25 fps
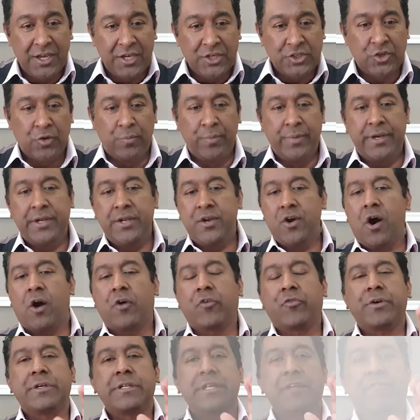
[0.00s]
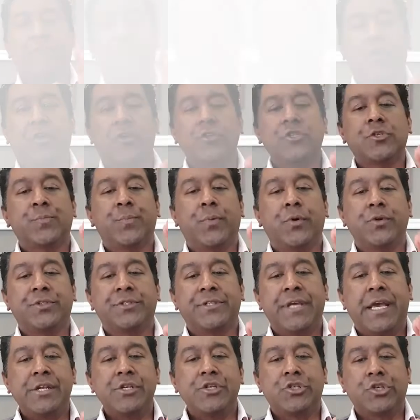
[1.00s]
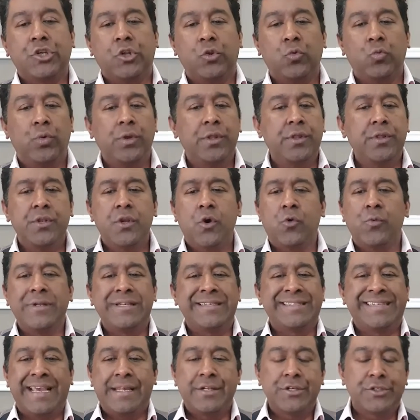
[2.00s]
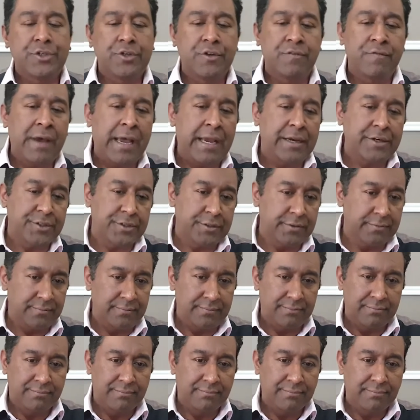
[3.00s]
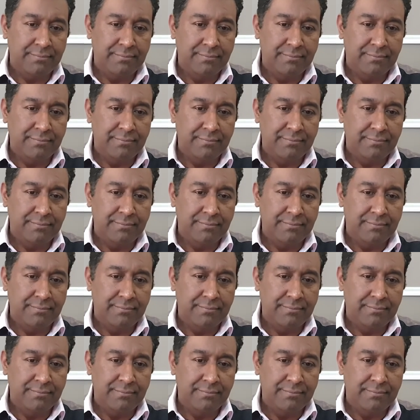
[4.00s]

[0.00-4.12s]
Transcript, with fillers: So mediocrity flaunts potential with no intention of action.